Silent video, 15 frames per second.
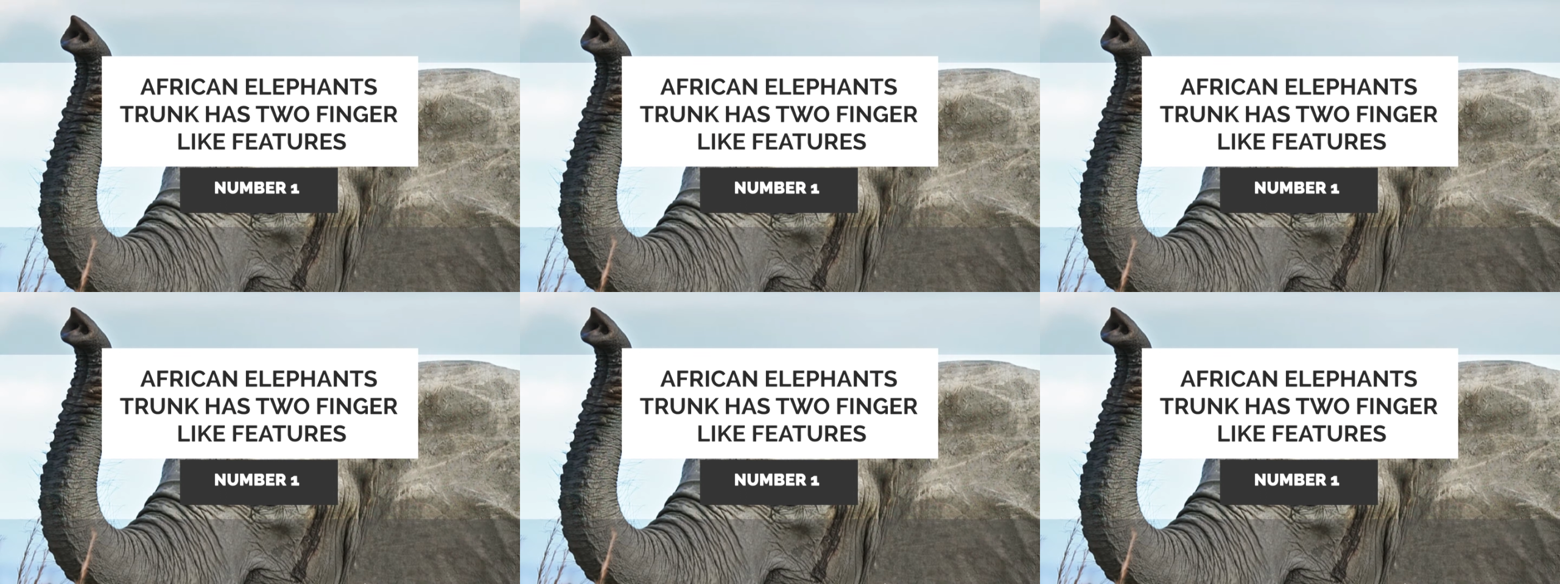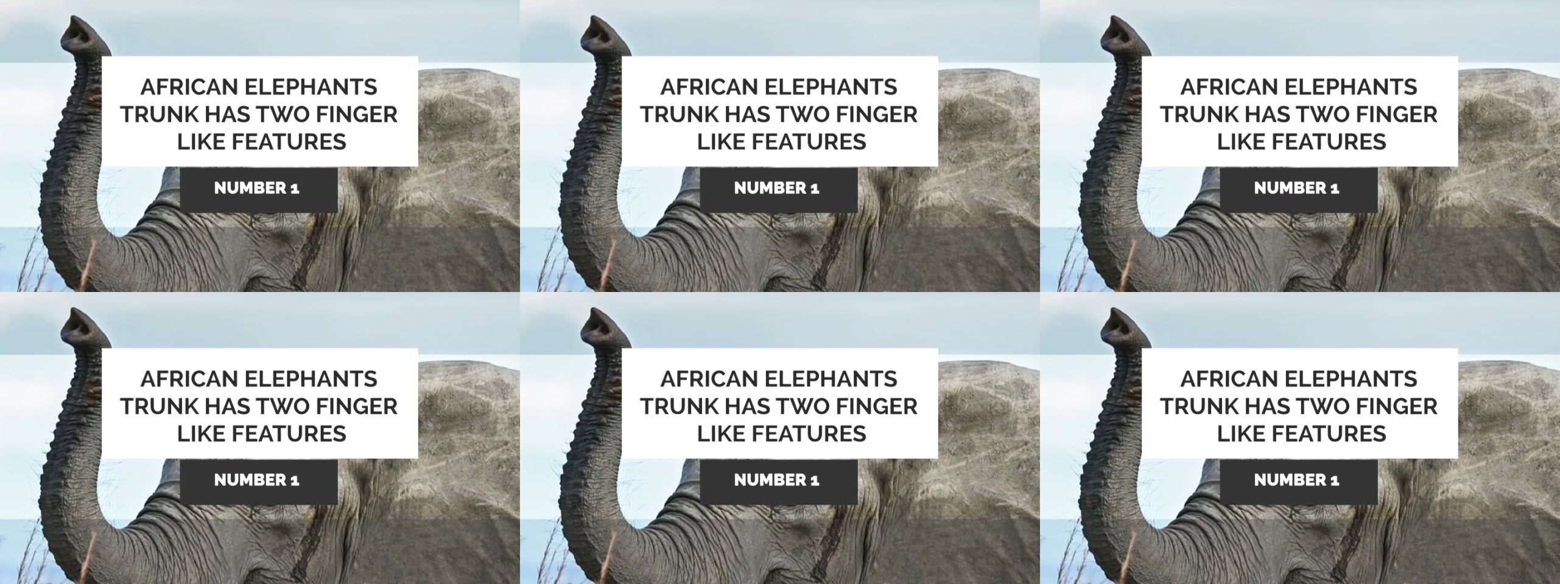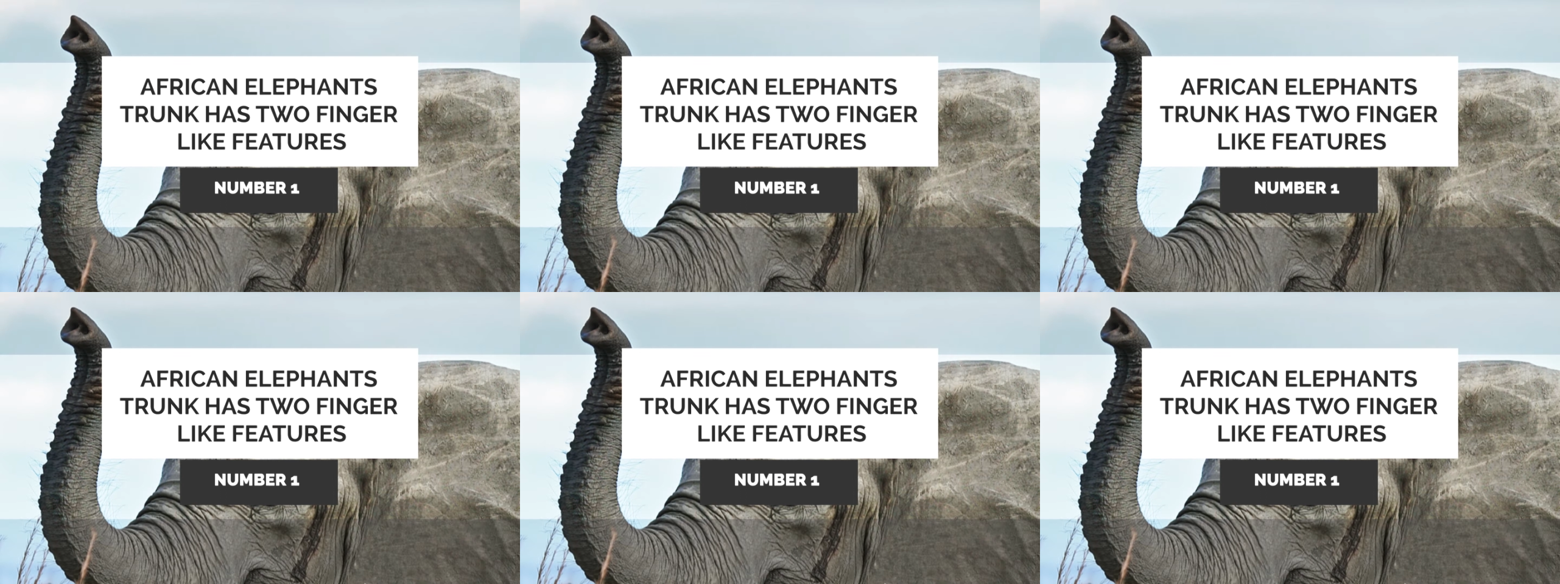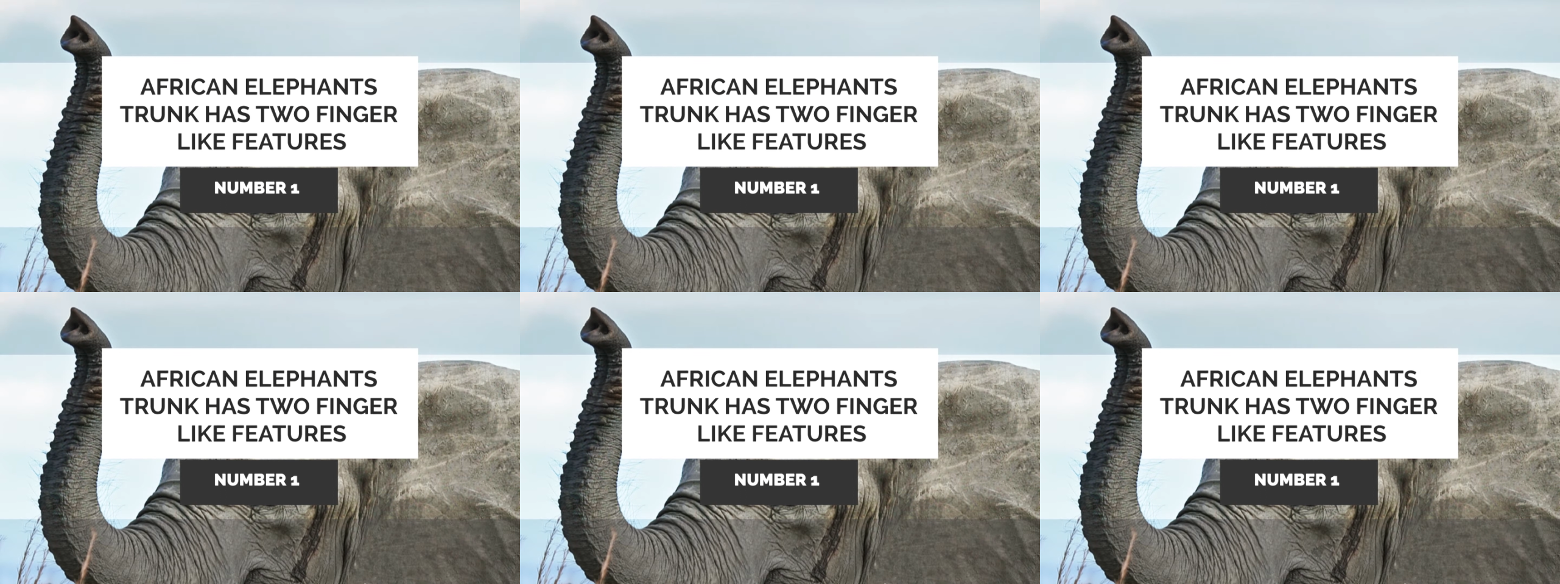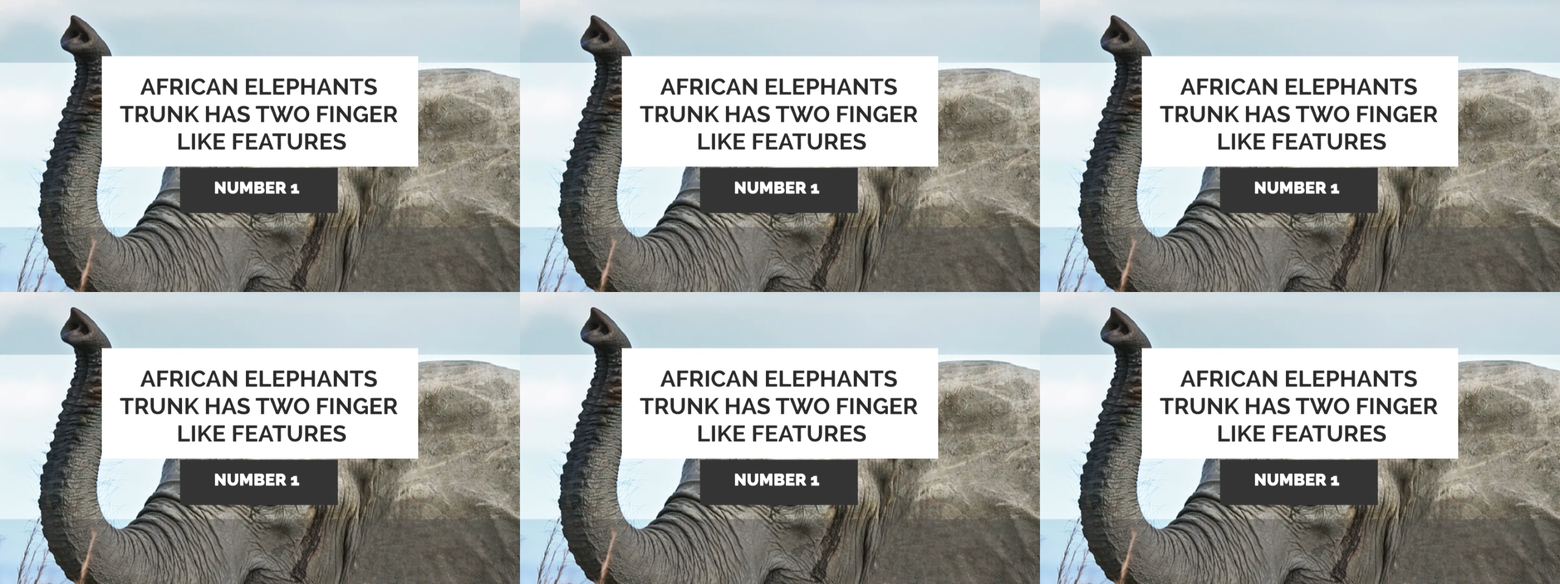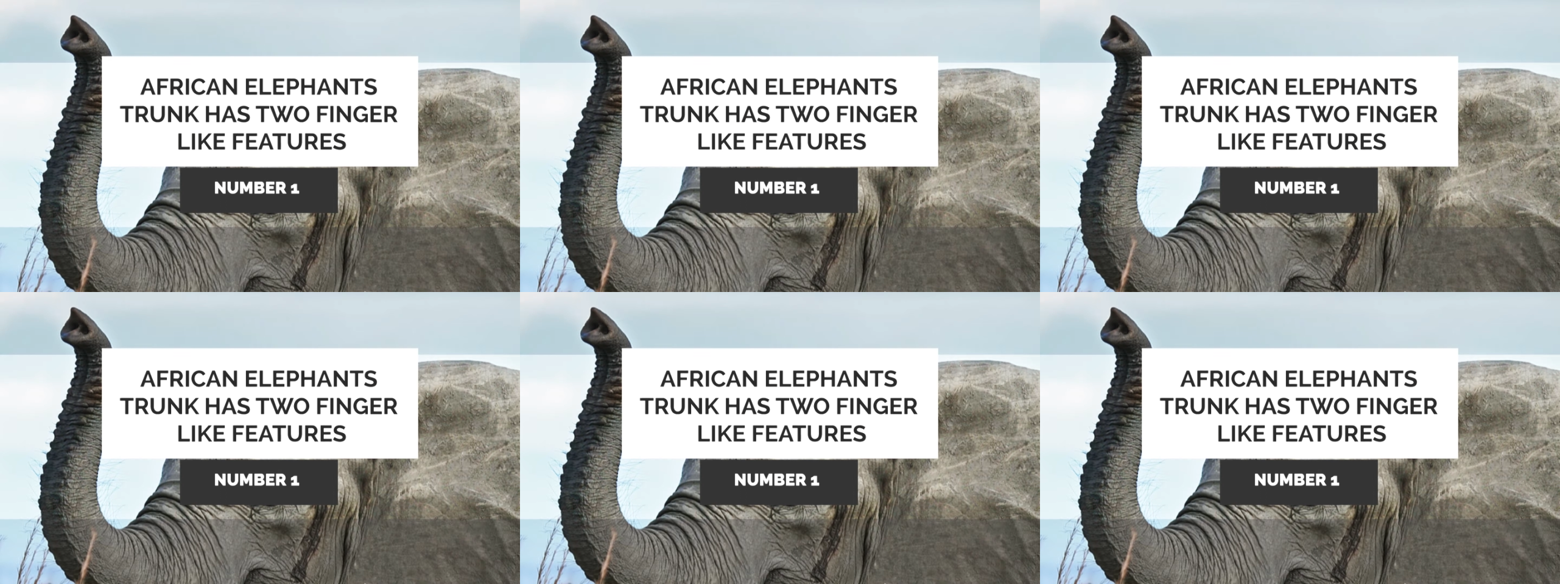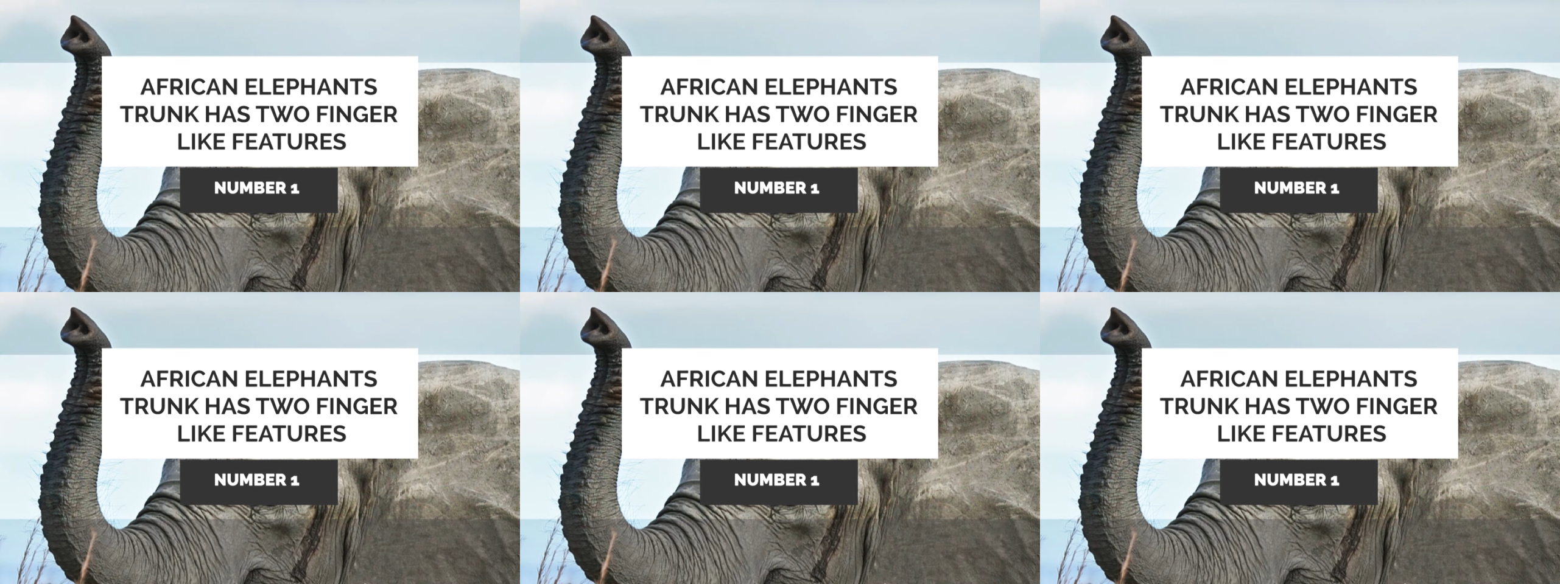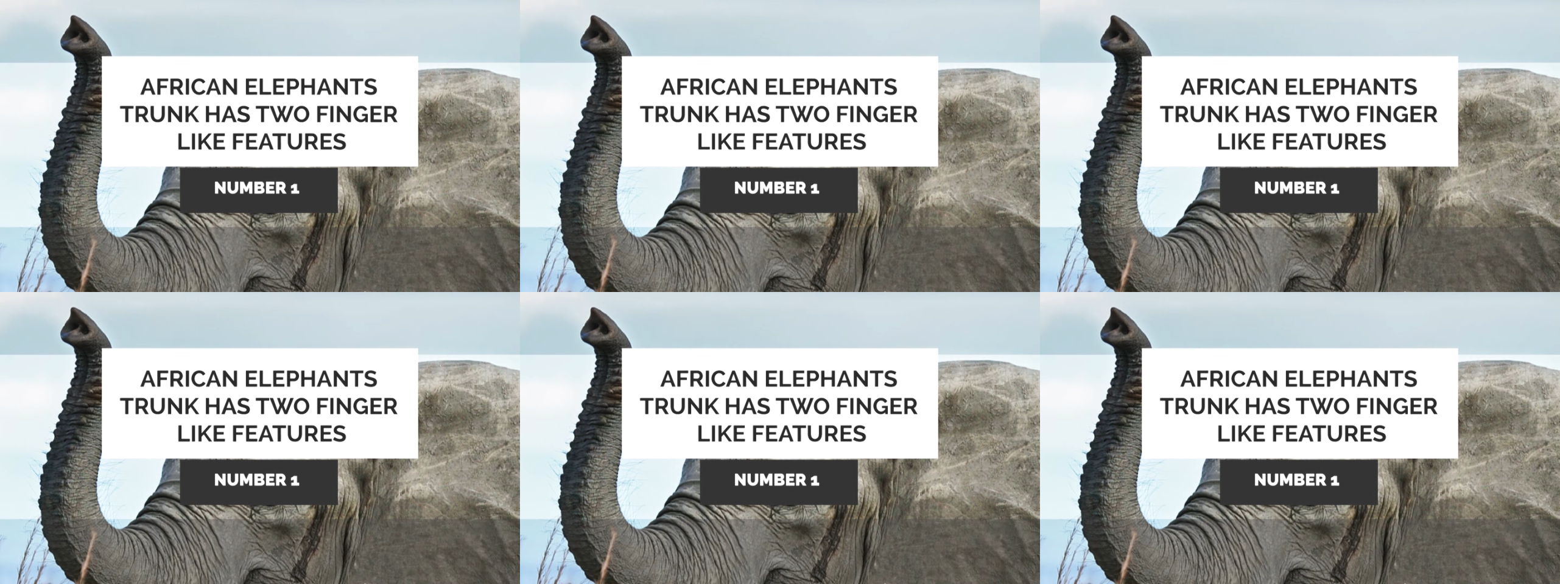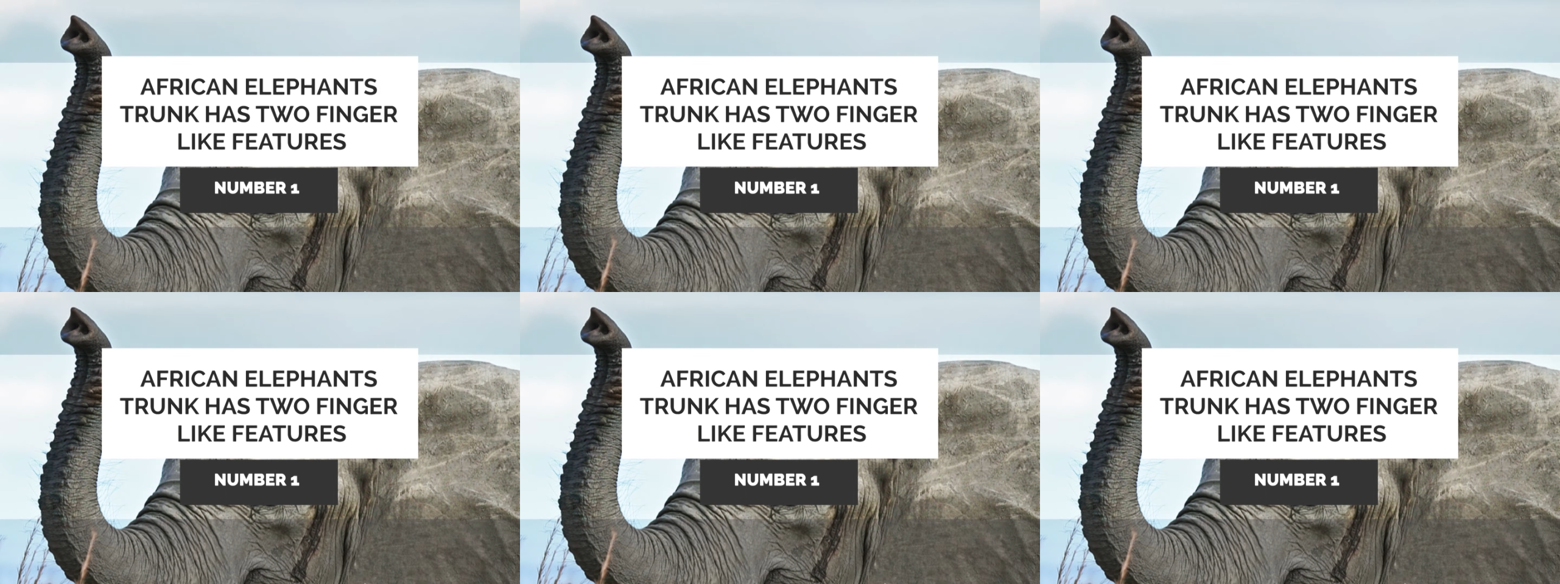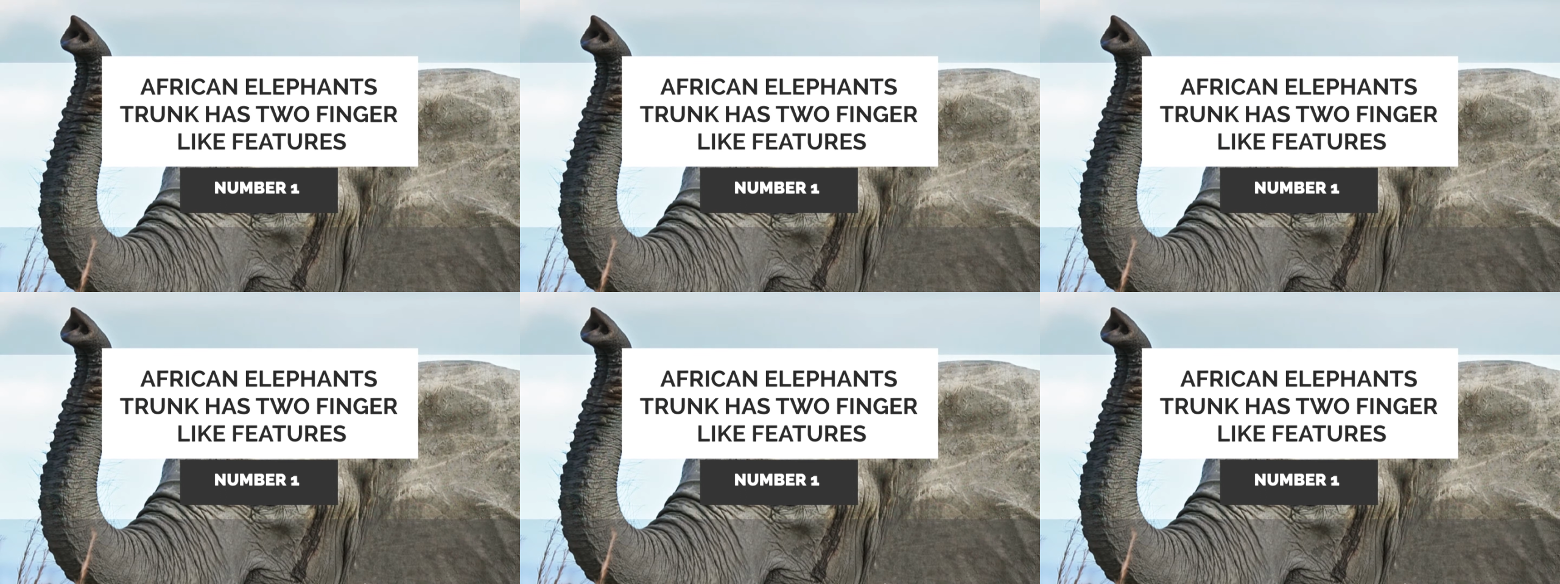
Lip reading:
[unreadable: no face in view]